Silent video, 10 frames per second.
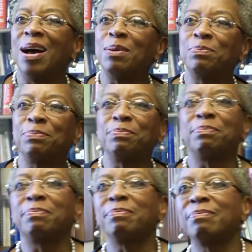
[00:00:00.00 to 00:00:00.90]
everything?
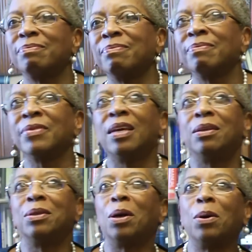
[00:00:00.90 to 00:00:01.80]

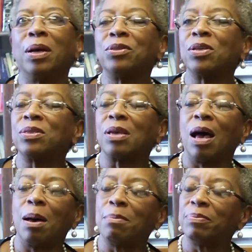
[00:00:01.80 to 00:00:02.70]
No, I just
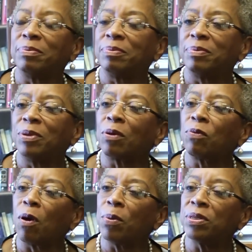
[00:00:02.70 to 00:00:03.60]
look
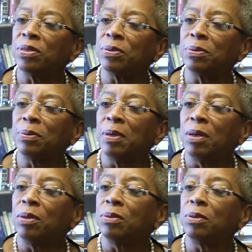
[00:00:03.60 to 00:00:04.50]
forward to
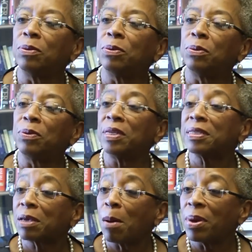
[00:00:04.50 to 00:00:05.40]
this
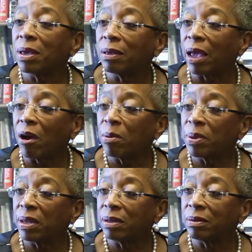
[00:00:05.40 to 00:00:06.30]
coming
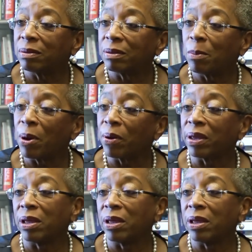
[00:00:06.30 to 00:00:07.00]
Caribbean American